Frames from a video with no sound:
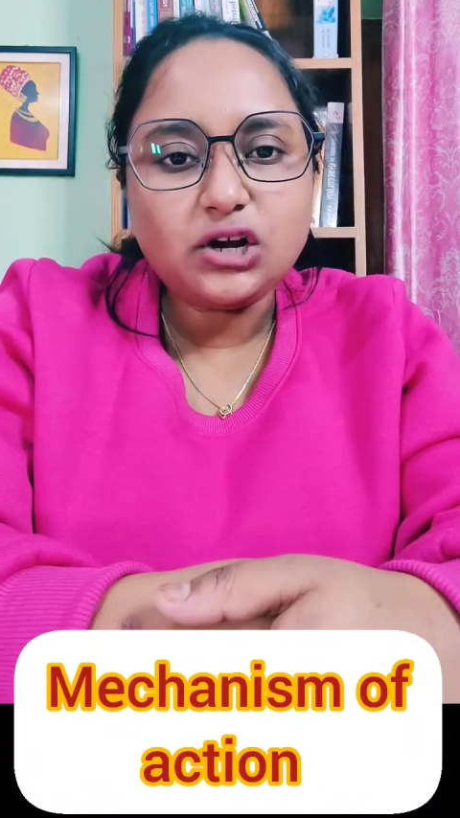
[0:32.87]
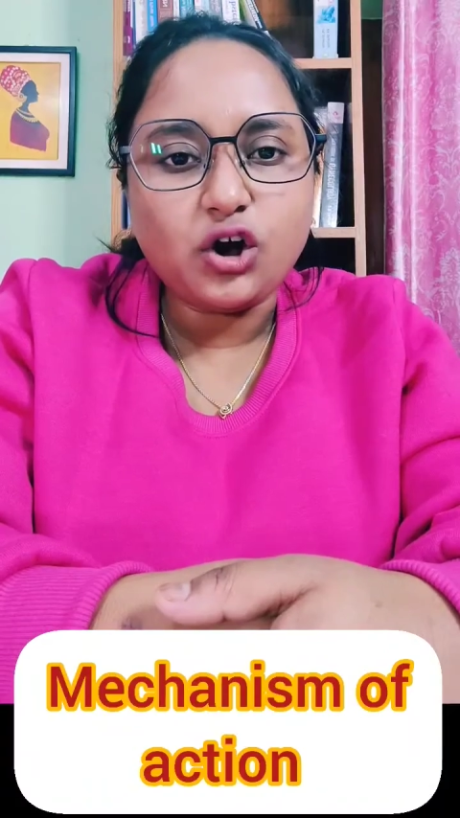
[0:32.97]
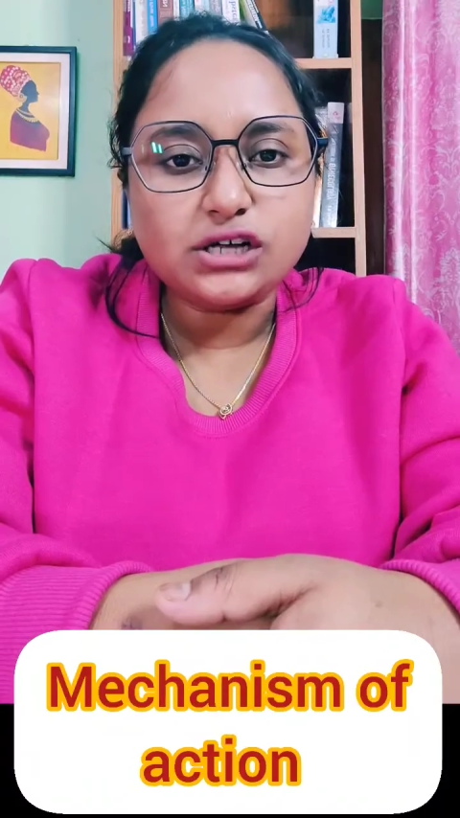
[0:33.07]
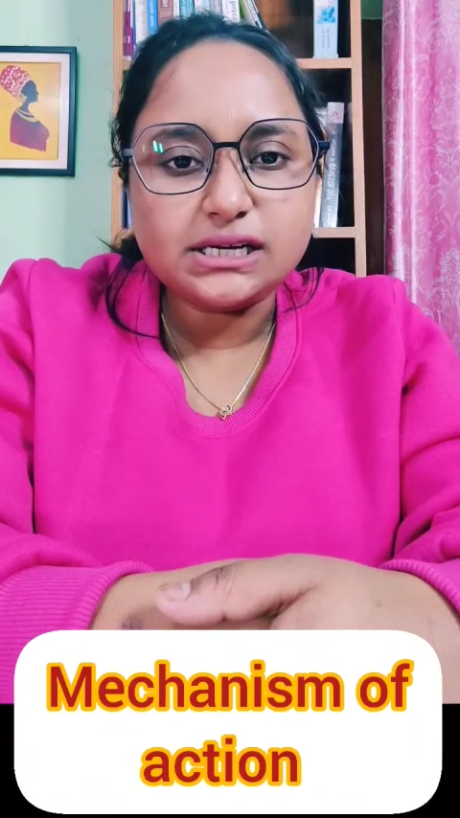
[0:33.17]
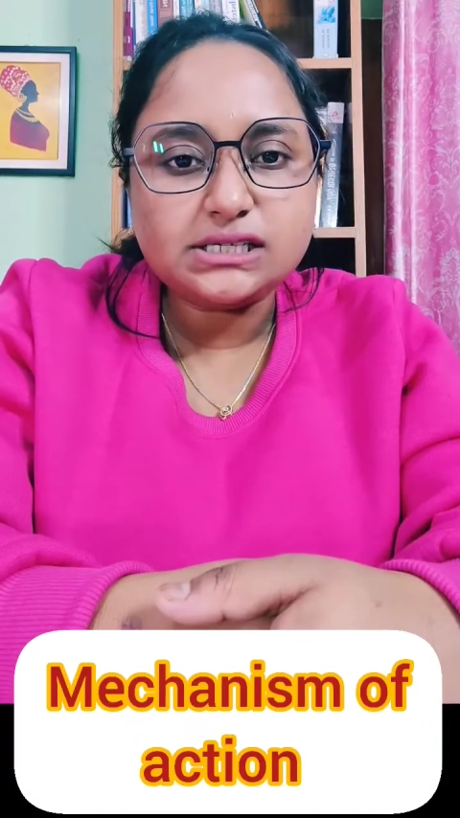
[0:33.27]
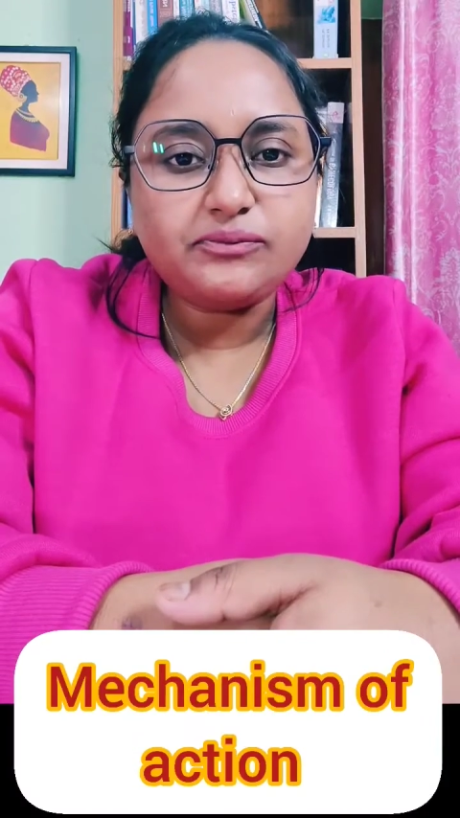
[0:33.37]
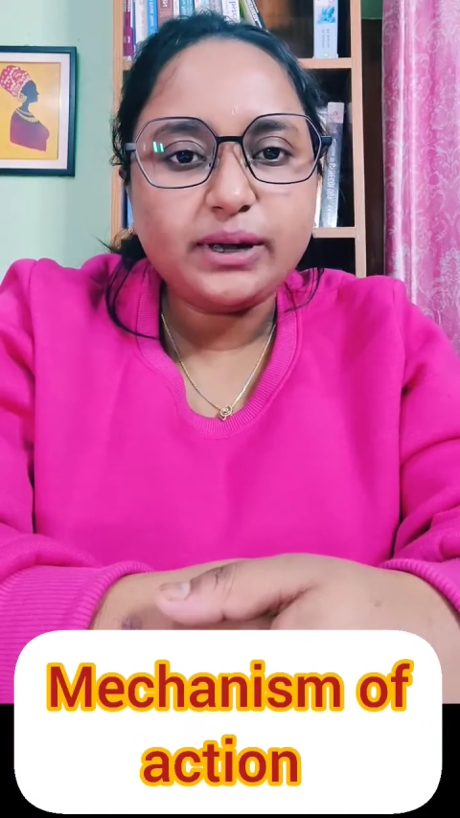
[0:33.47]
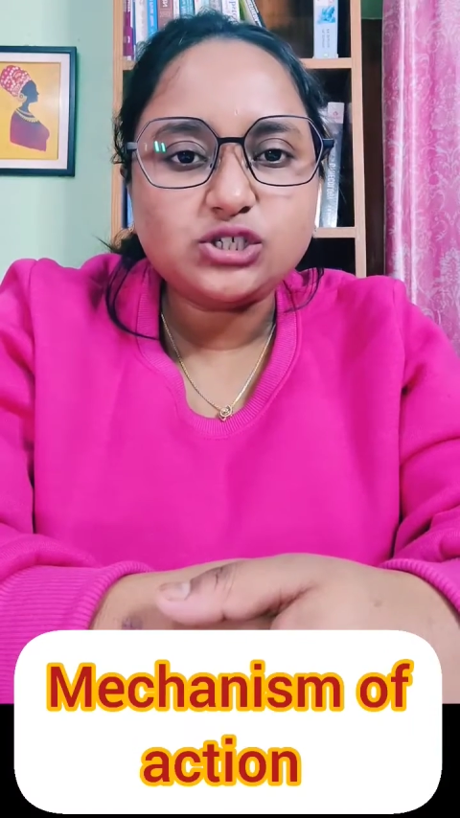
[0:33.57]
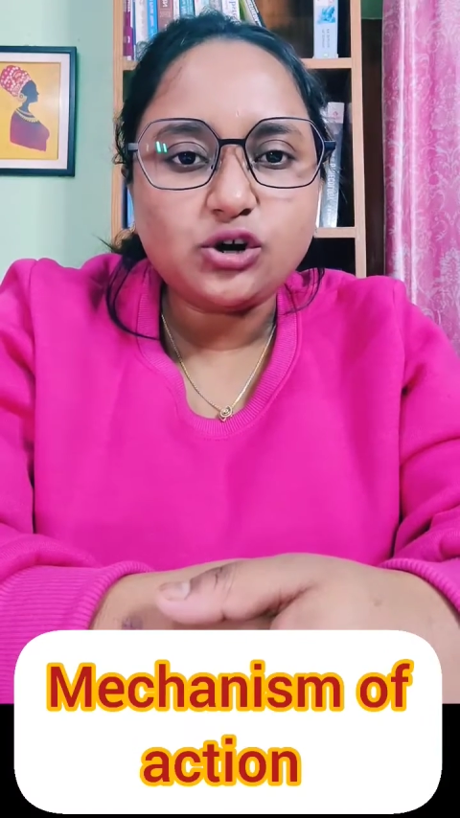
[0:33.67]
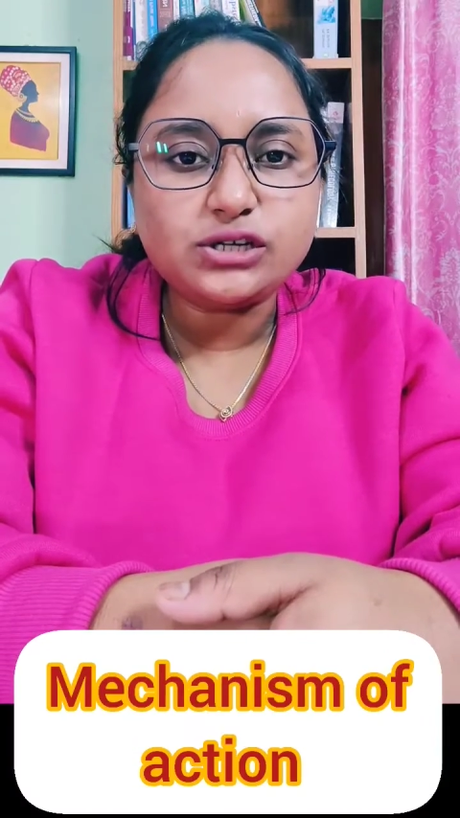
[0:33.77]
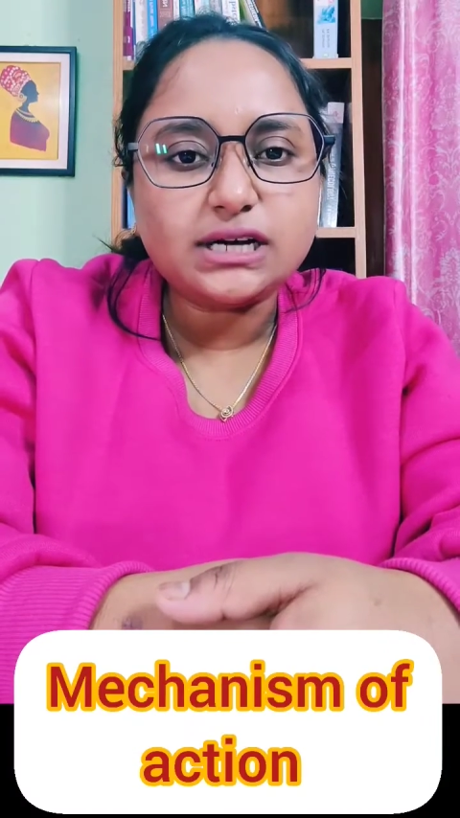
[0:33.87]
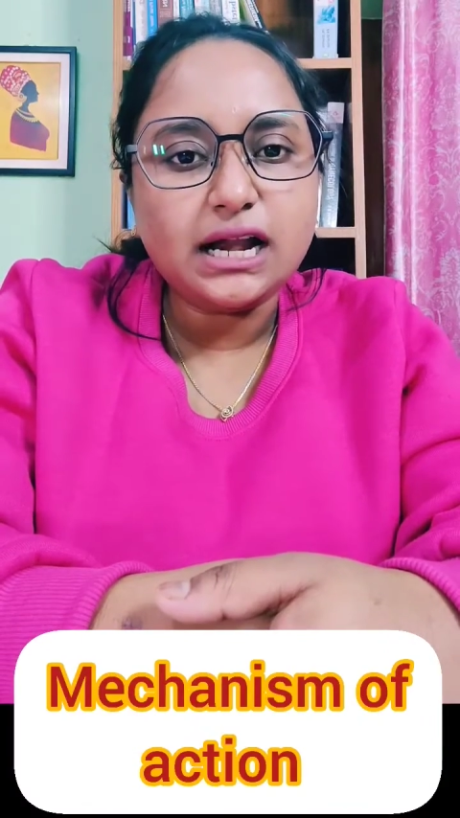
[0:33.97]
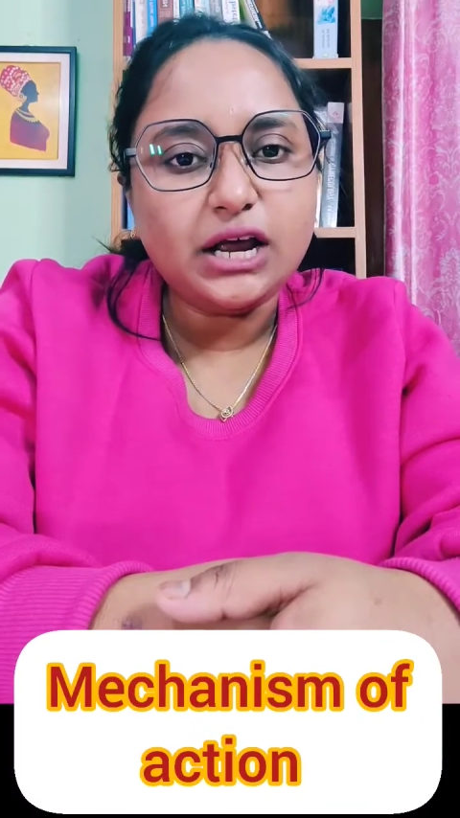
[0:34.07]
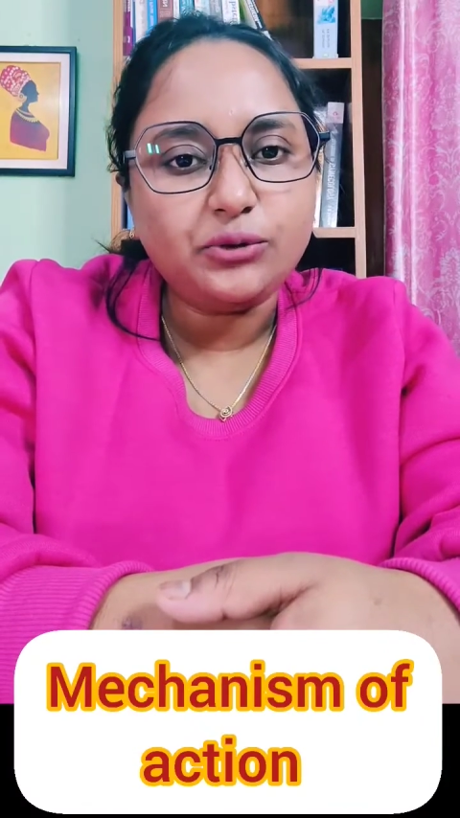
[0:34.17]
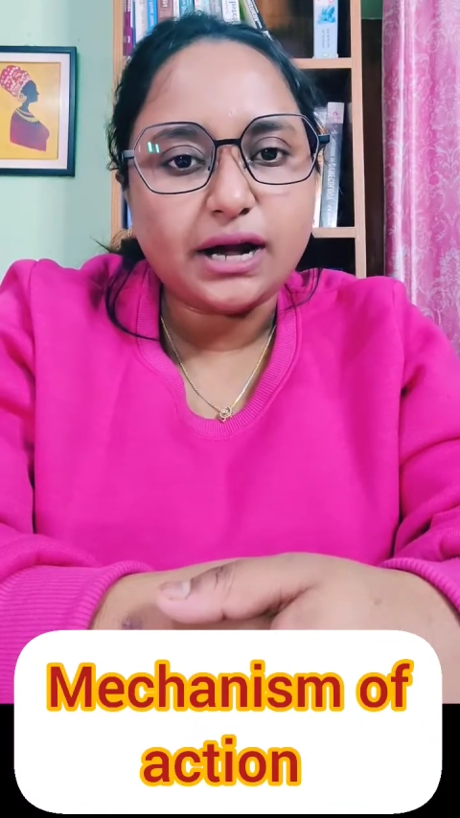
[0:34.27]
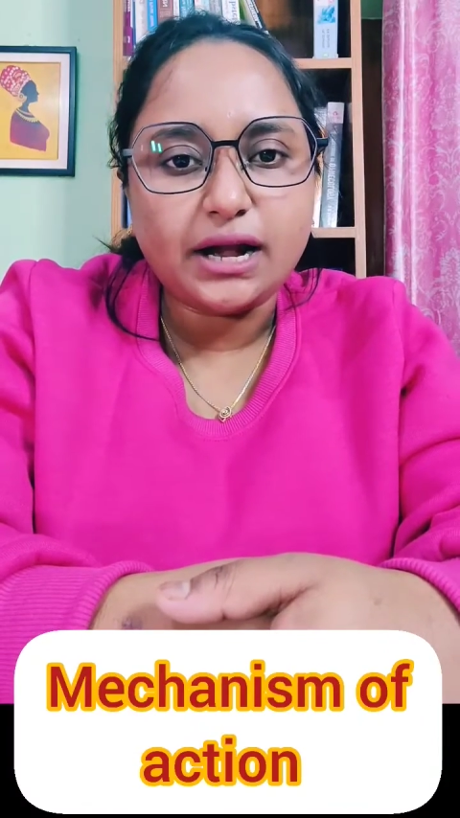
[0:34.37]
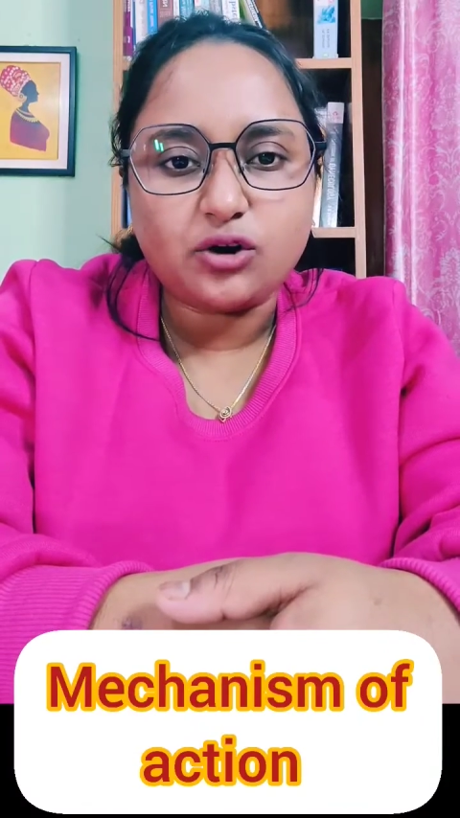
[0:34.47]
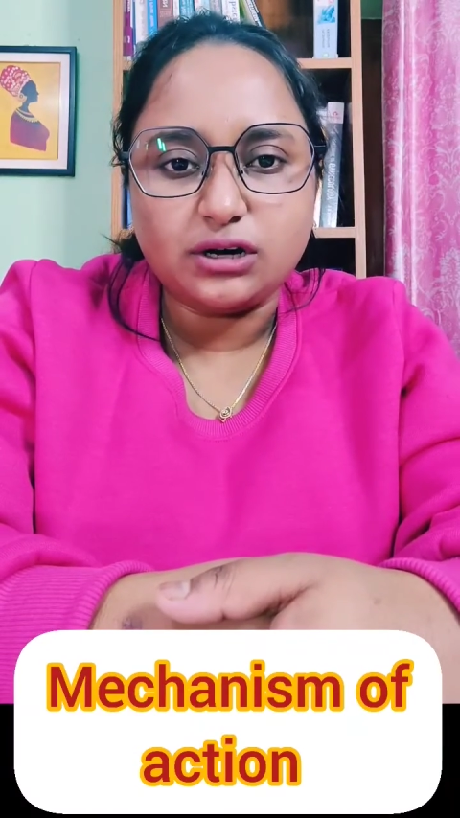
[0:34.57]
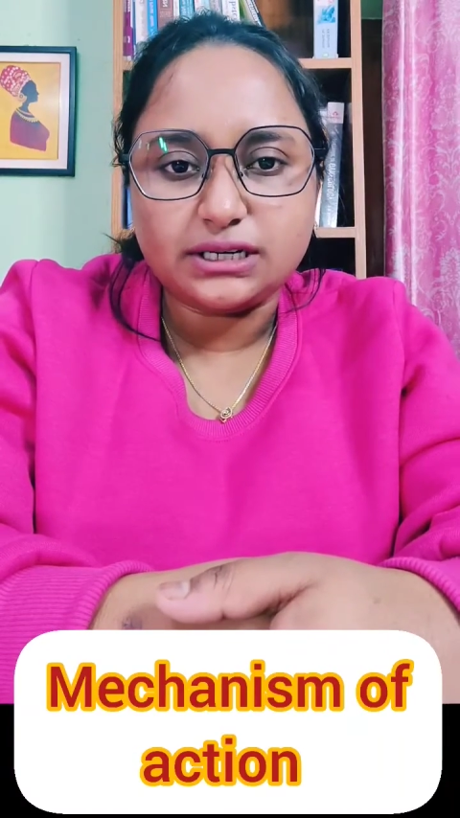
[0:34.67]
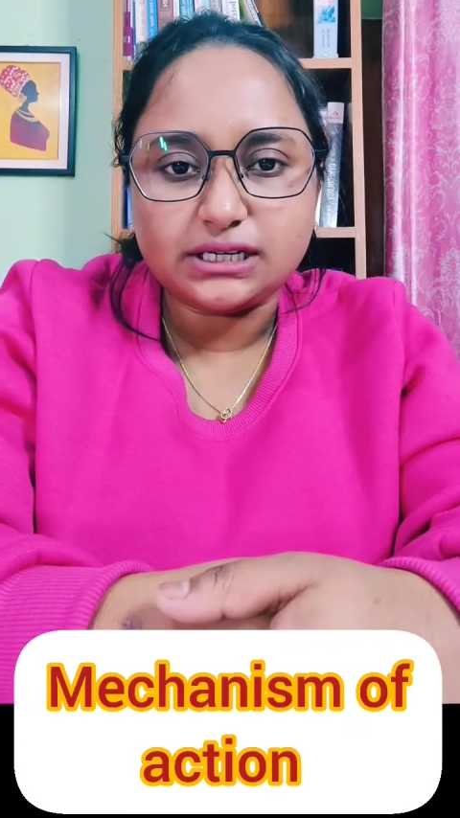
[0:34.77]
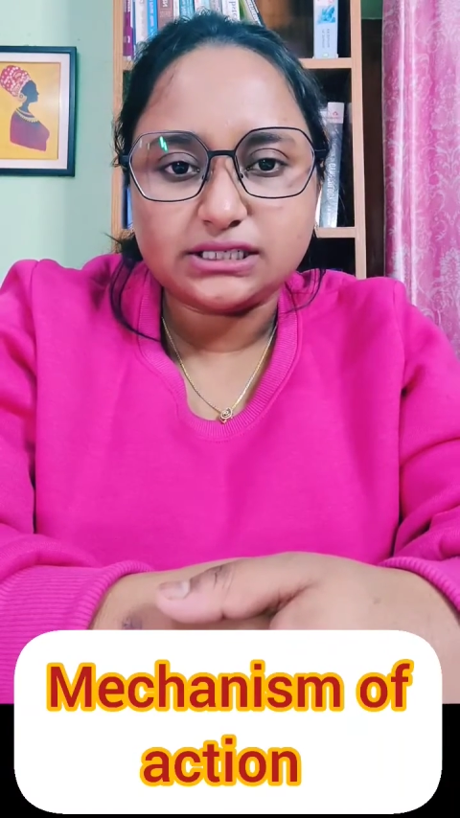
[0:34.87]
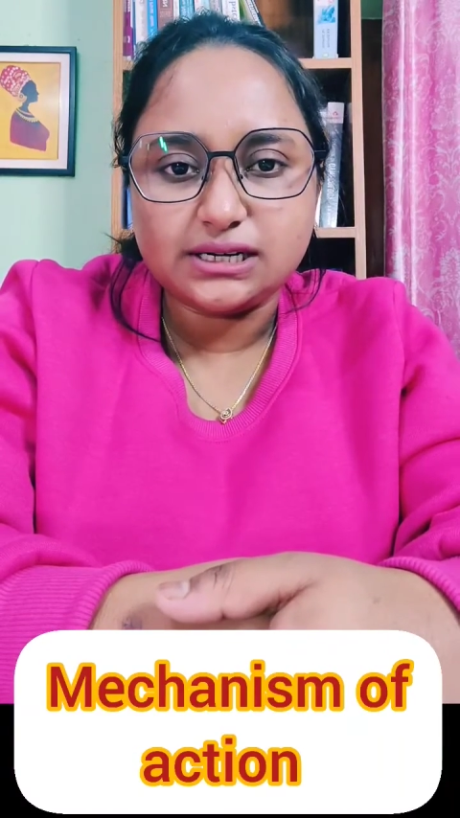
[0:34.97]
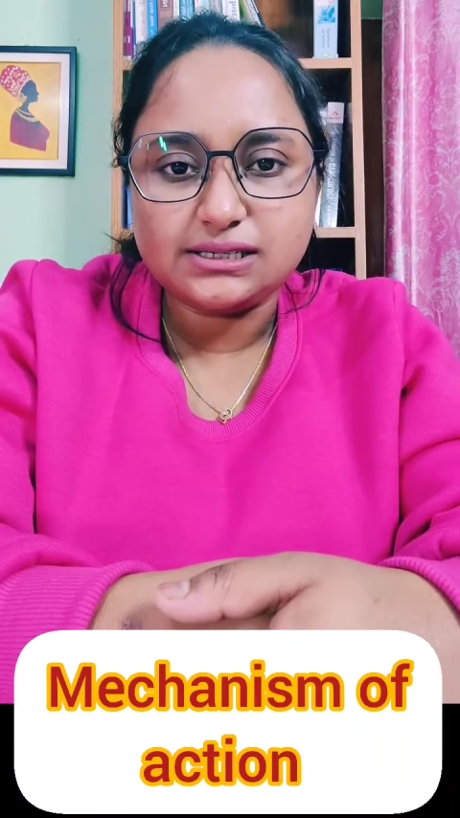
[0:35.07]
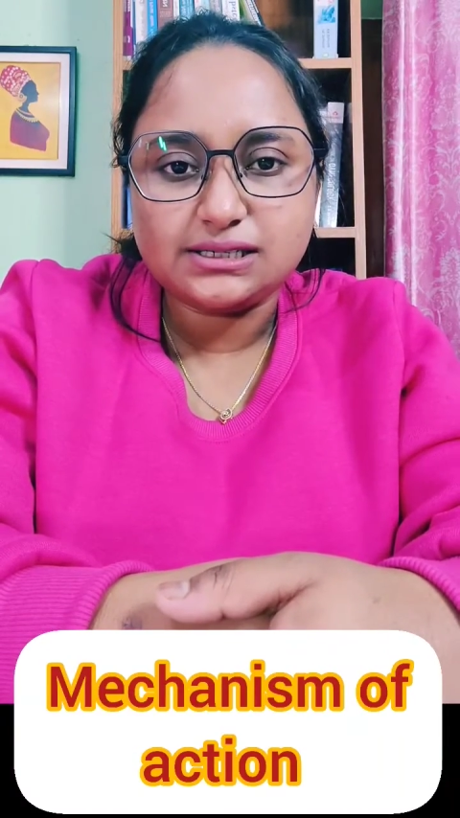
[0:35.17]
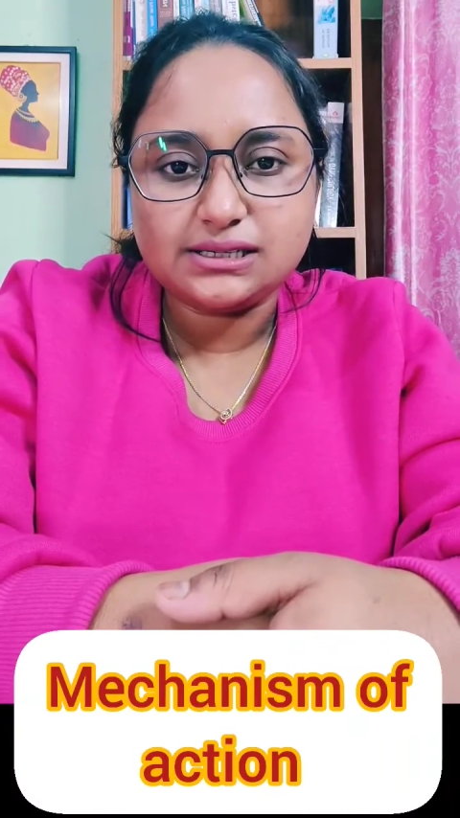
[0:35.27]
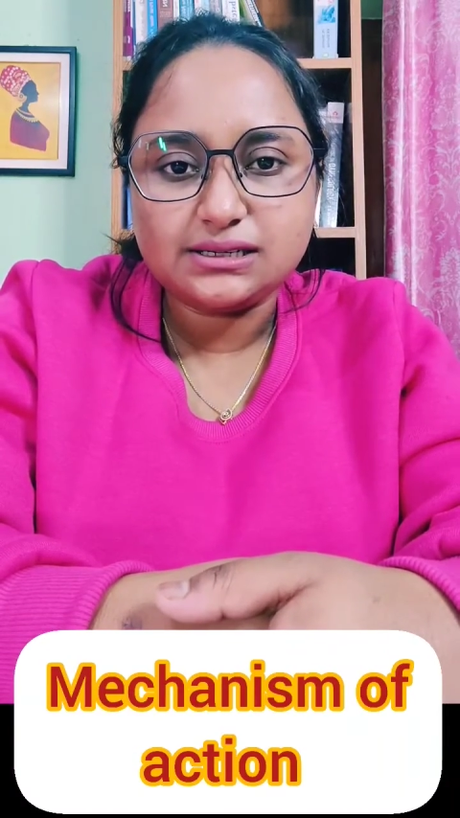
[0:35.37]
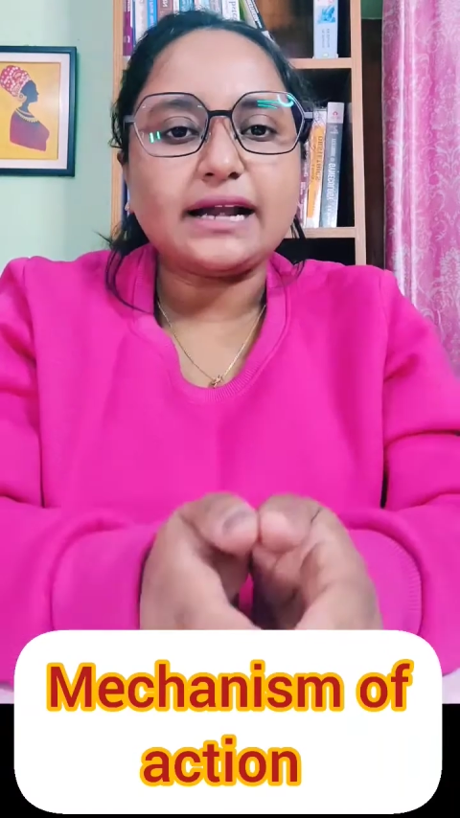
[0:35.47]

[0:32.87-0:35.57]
It causes physiological uterine contractions,